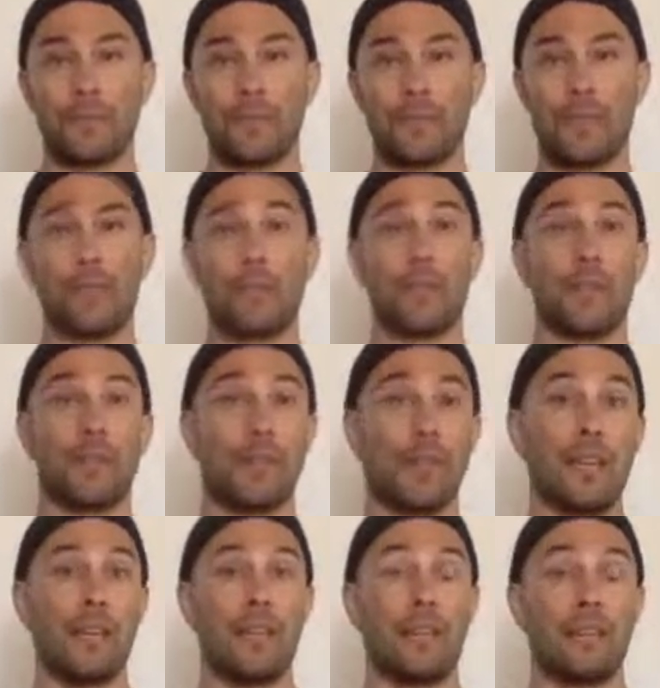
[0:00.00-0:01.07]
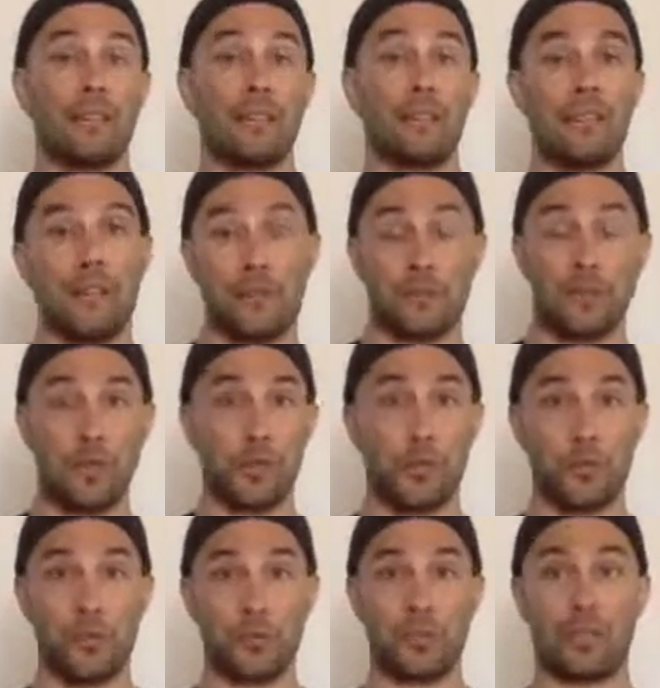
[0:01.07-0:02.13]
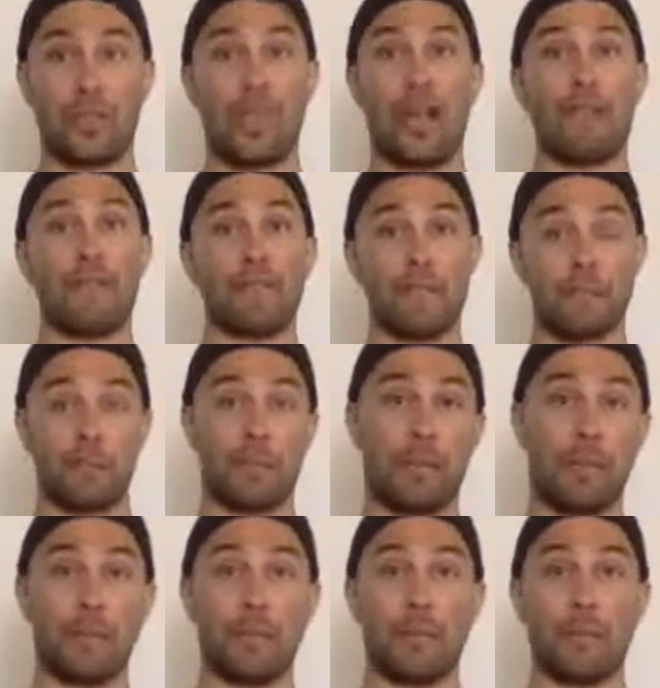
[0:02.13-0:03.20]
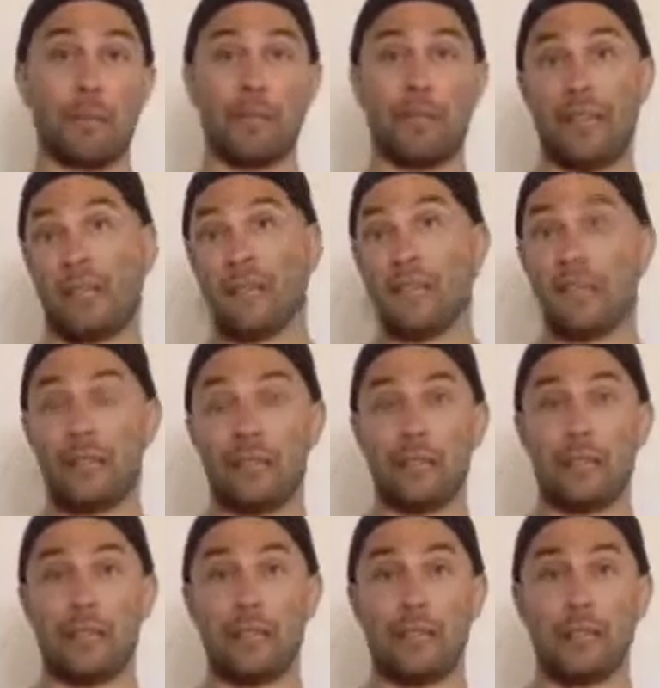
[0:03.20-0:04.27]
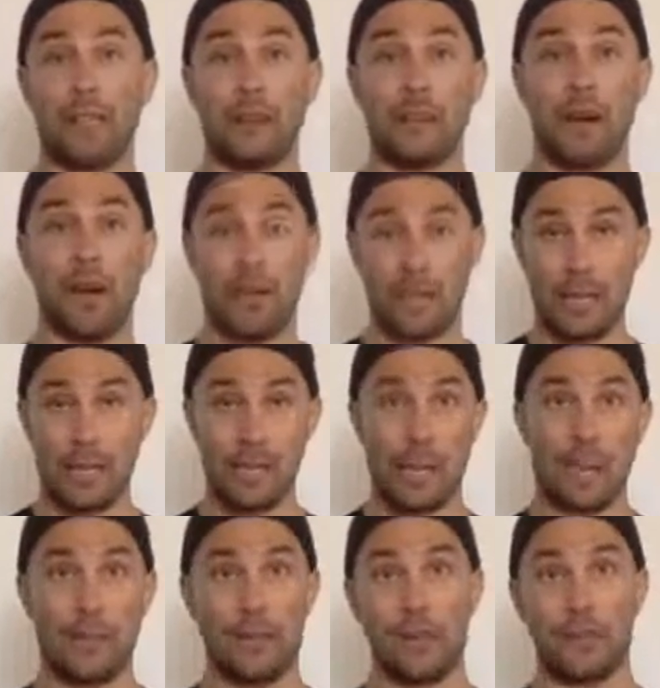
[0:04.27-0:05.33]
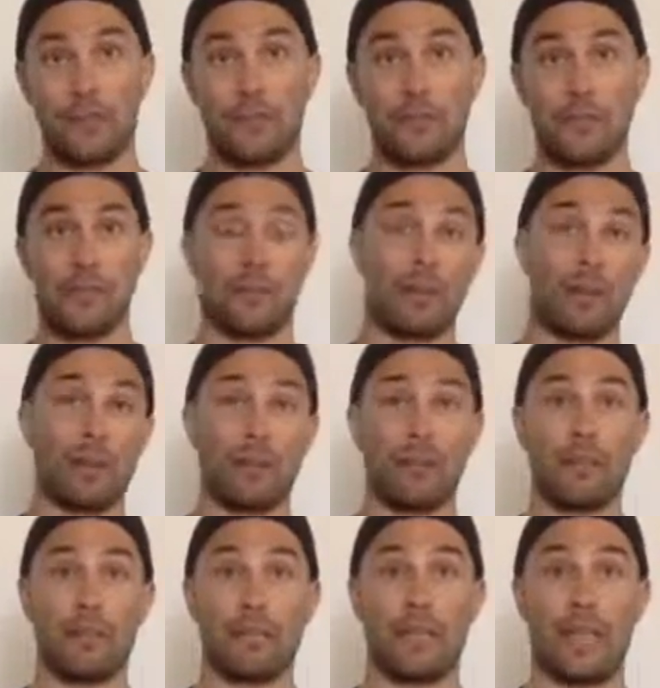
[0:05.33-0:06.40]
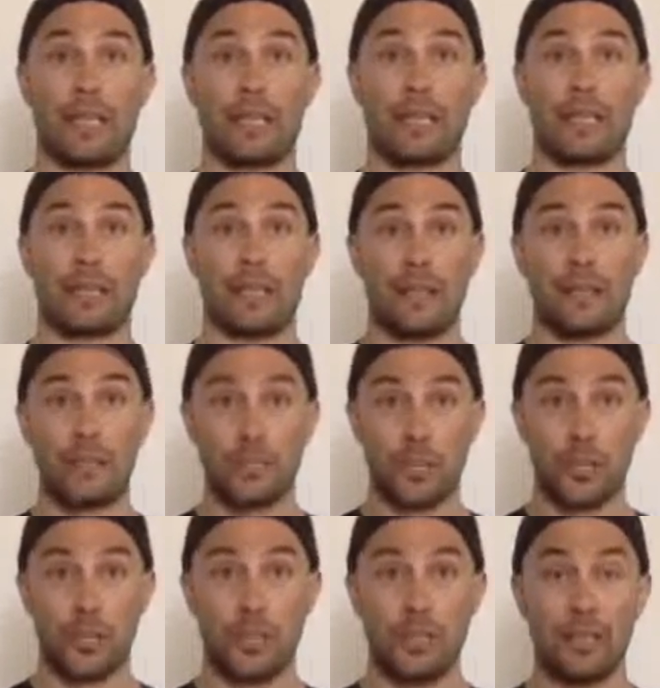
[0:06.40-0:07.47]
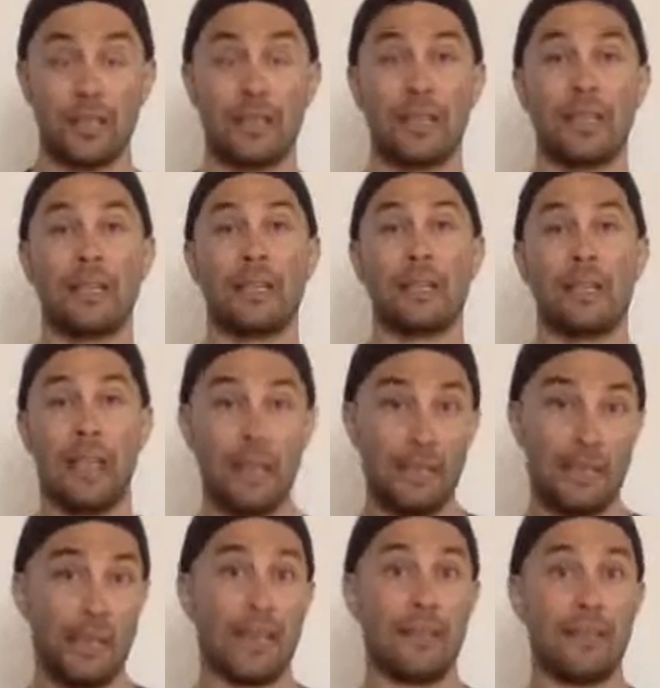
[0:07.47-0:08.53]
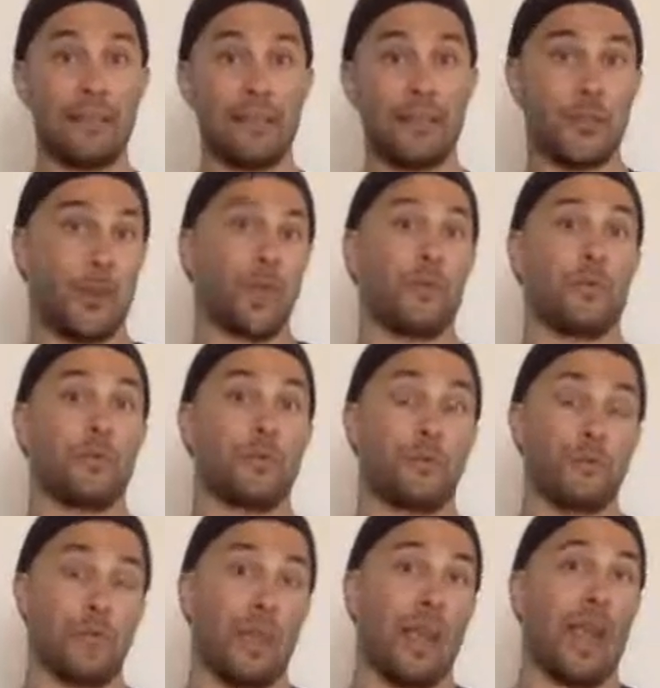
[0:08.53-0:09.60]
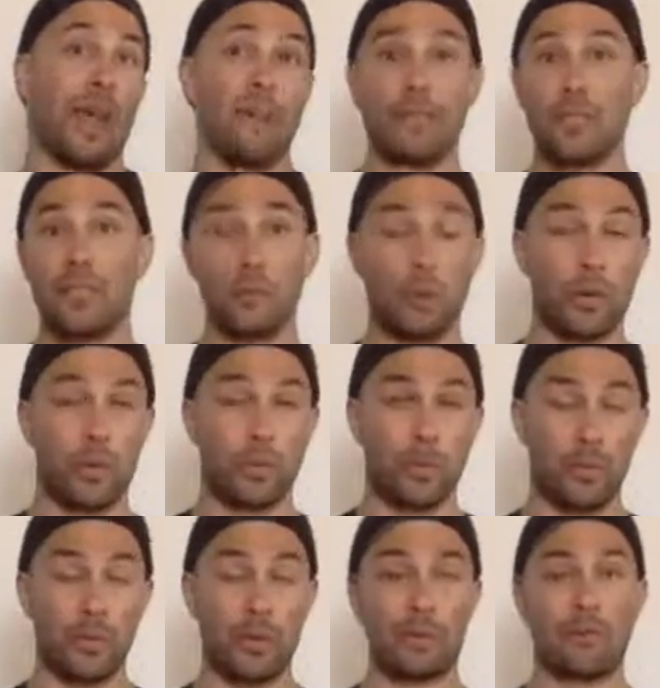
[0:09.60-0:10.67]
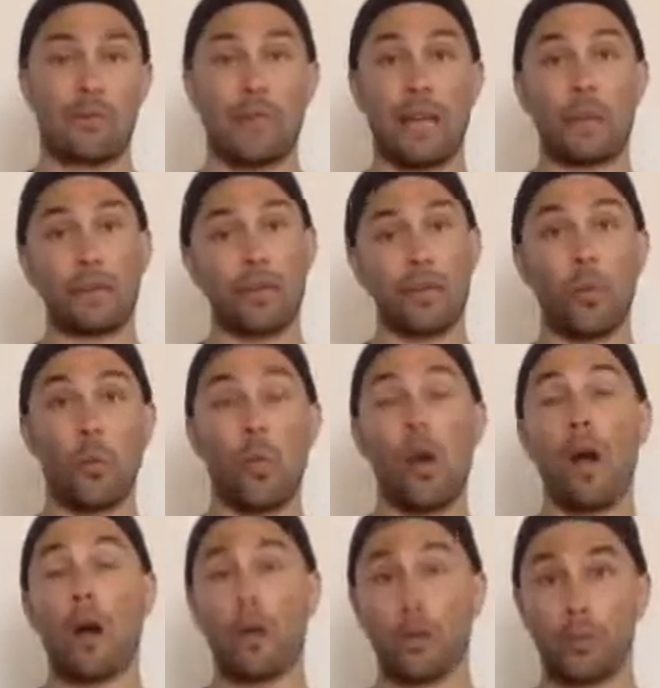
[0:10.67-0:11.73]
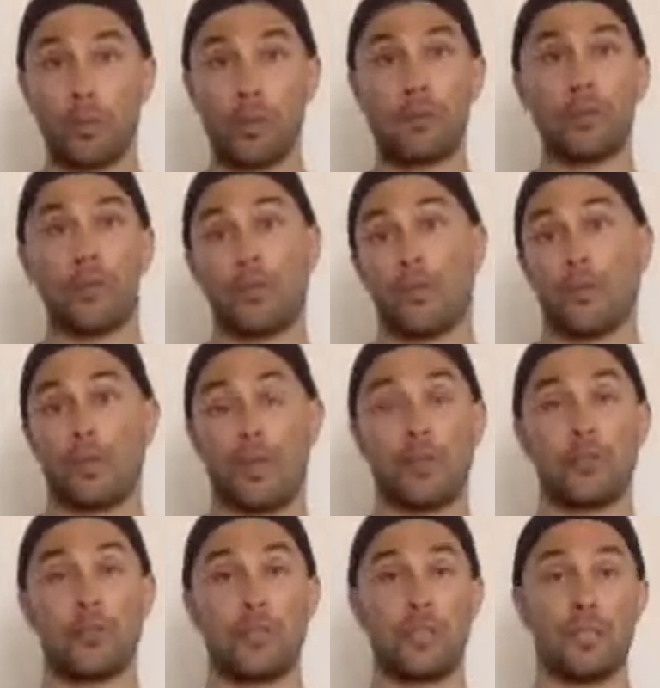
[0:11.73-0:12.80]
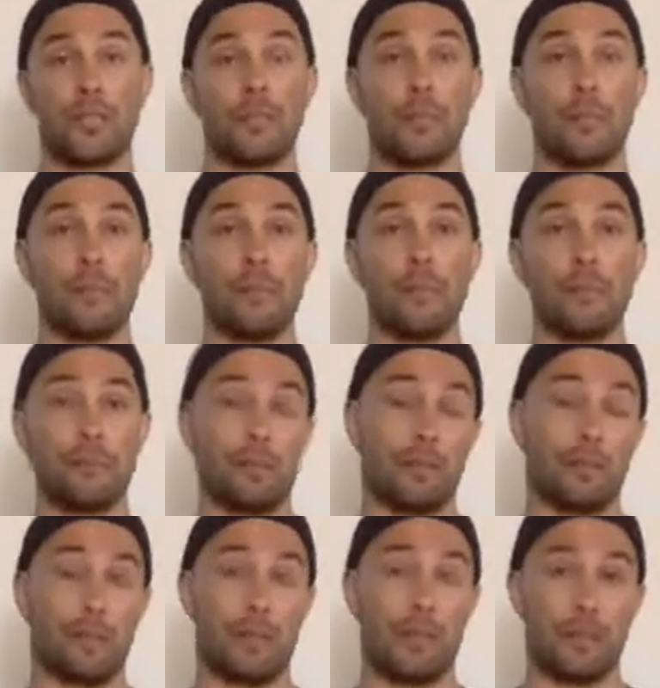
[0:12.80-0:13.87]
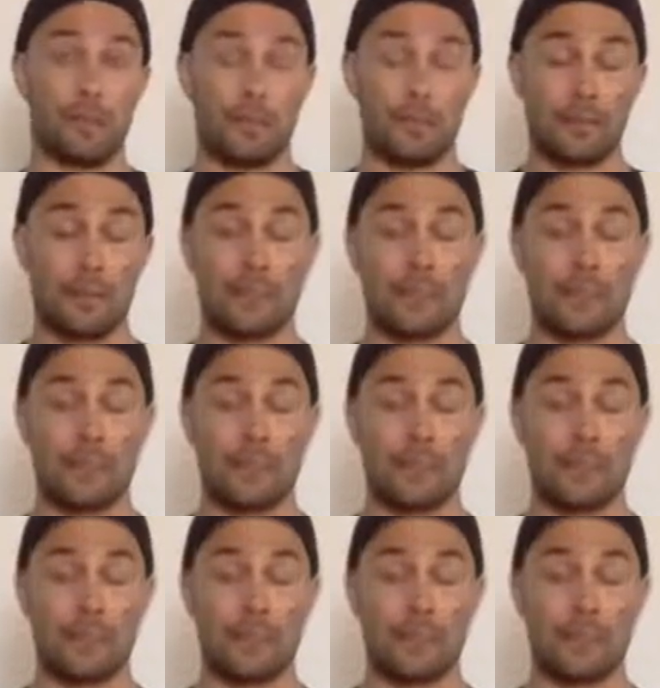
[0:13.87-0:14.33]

so that they, don't just have this big dump of insulin into the body, and now they've just got all this excess energy, and then they don't have somewhere to put it. That little walk pulls those energies into the muscle cells,